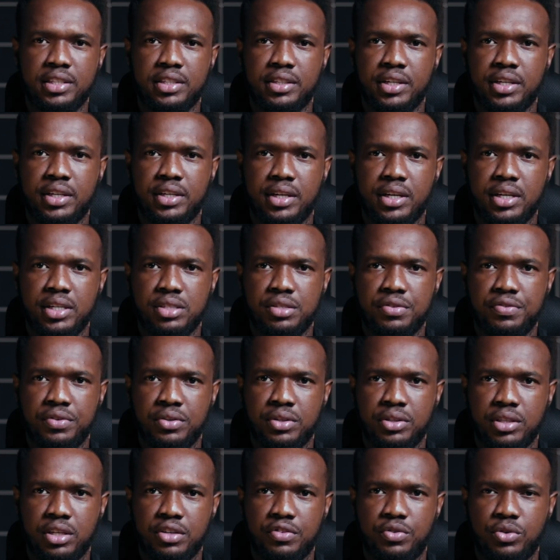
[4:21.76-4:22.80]
thread ND
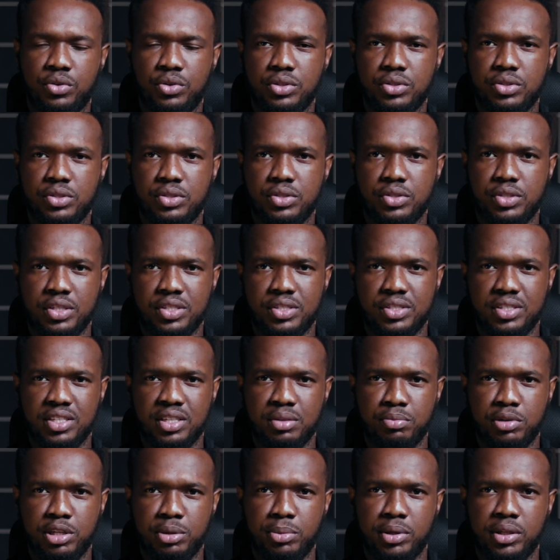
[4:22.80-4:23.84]
filter for the
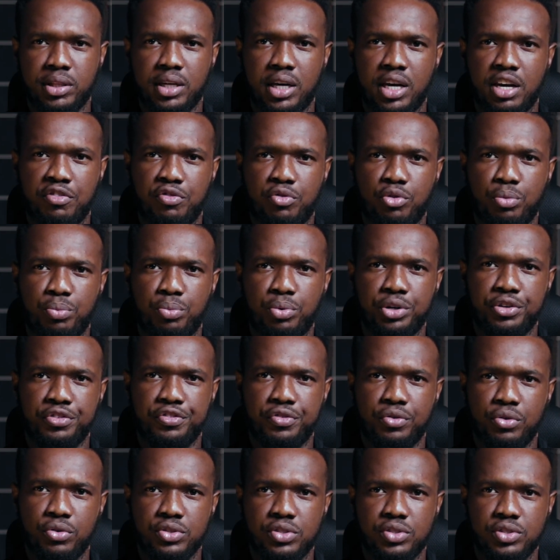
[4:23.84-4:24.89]
16mm
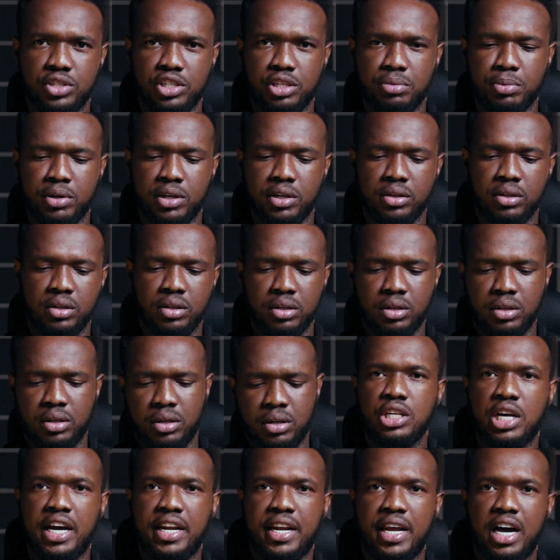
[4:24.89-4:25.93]
f1.4 Sigma,
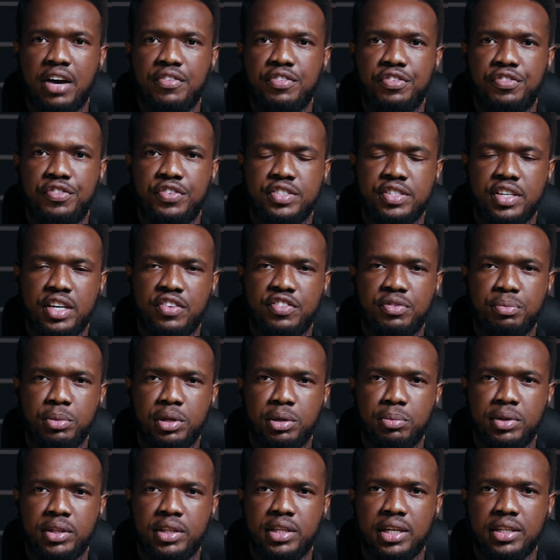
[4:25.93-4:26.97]
and I have the
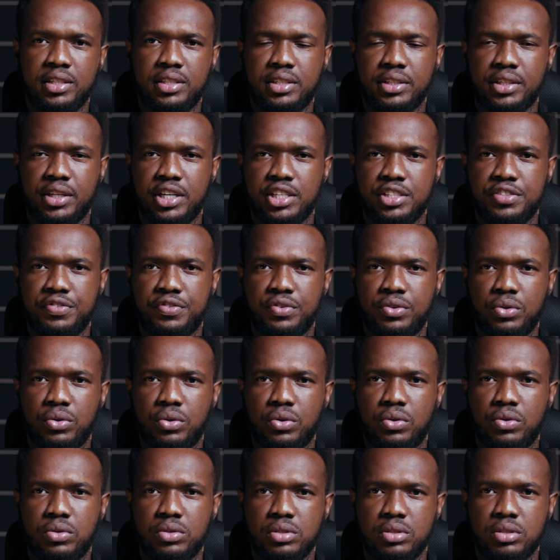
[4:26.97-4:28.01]
58mm thread
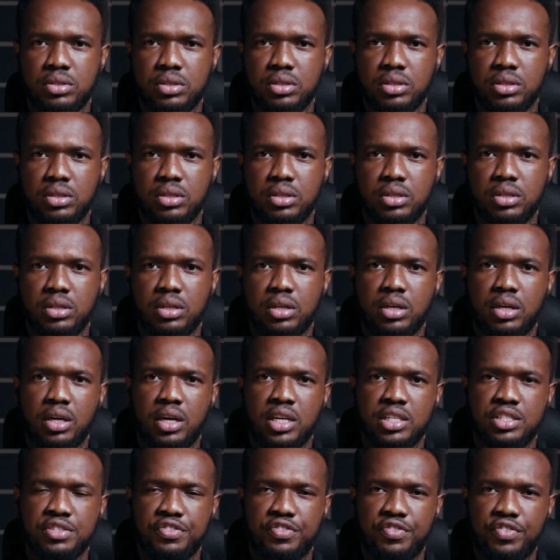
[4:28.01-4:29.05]
for the
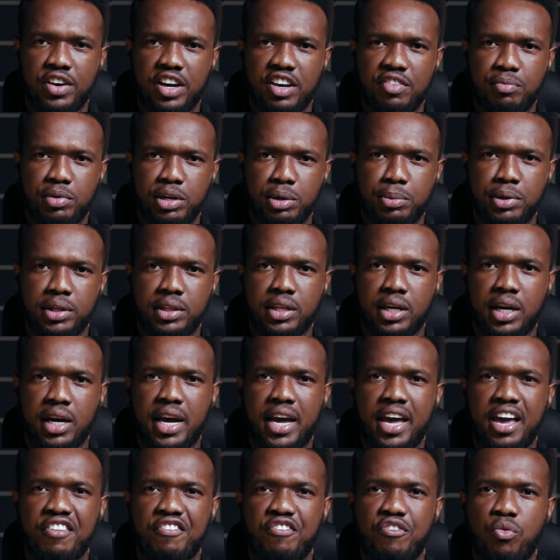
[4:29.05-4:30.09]
85mm
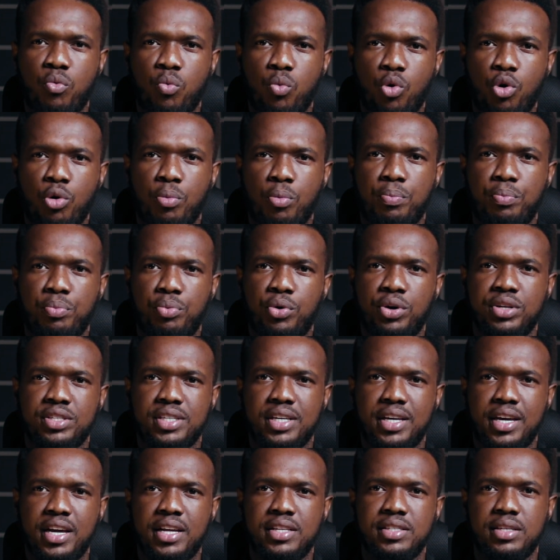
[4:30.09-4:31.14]

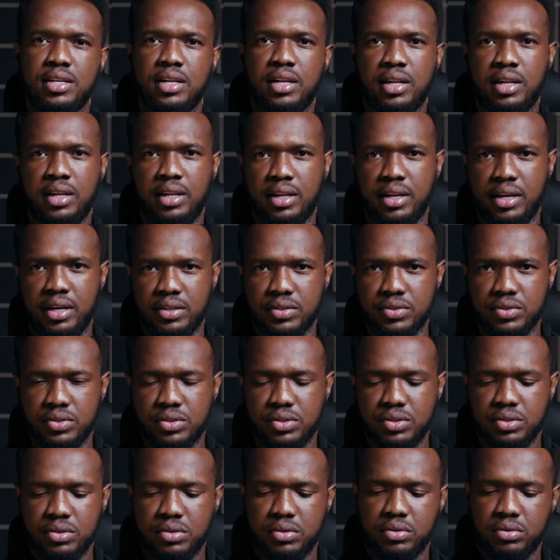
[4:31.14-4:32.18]
f1.8
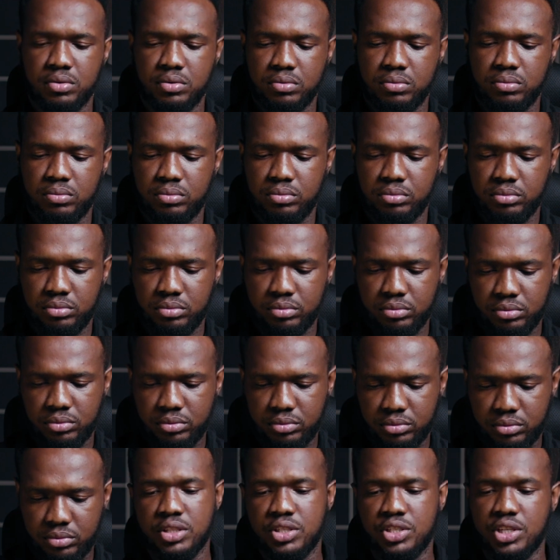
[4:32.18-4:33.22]
lens. This is the
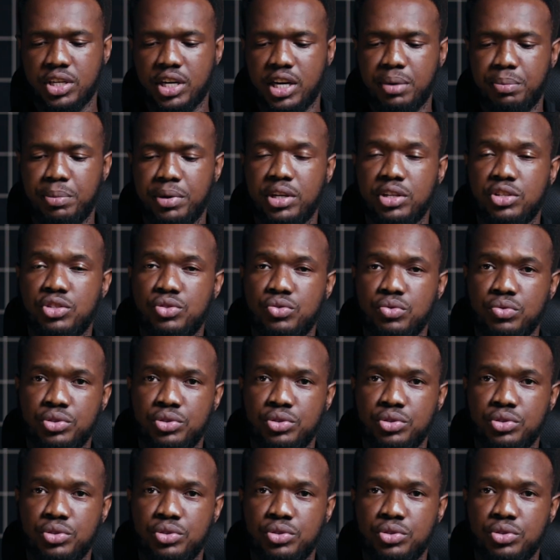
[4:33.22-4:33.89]
DJI Mini 2